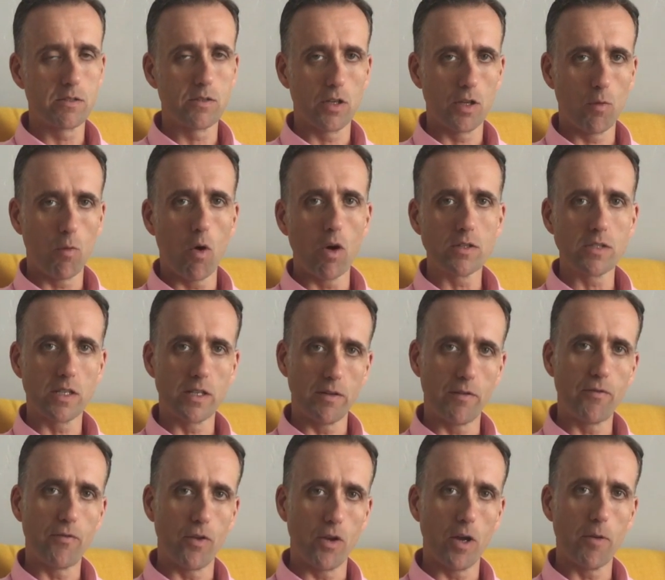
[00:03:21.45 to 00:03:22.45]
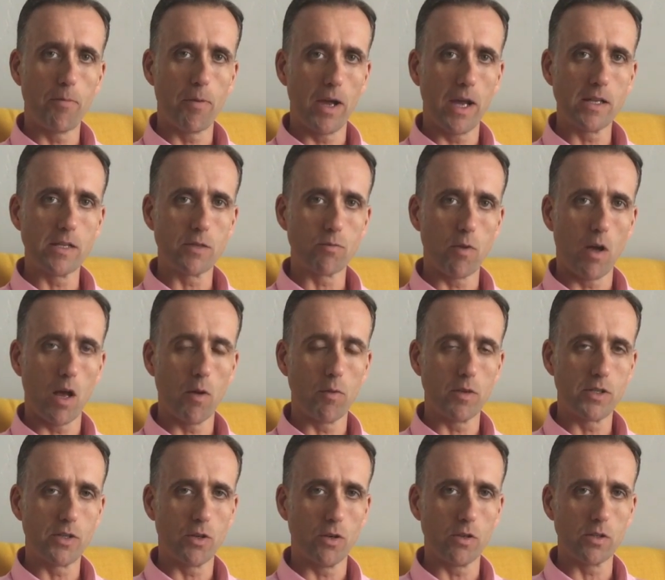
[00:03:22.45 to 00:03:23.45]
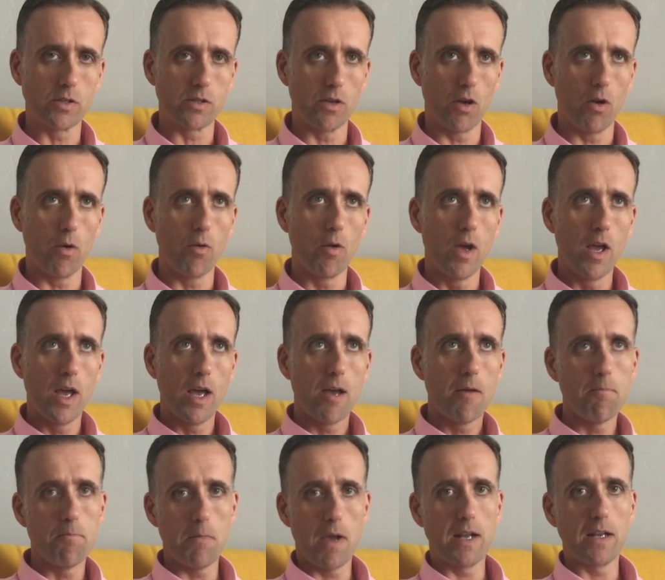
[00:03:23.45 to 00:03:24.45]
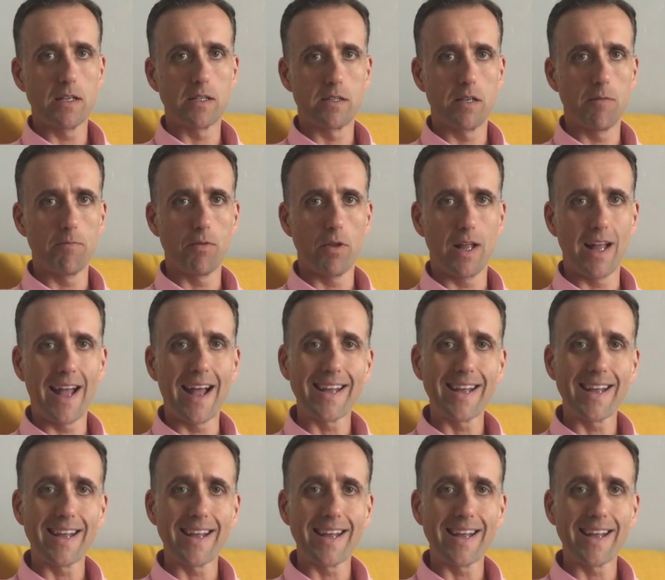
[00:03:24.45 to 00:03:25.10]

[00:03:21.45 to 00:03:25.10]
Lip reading: So there was a defer page as well, which also made it simpler.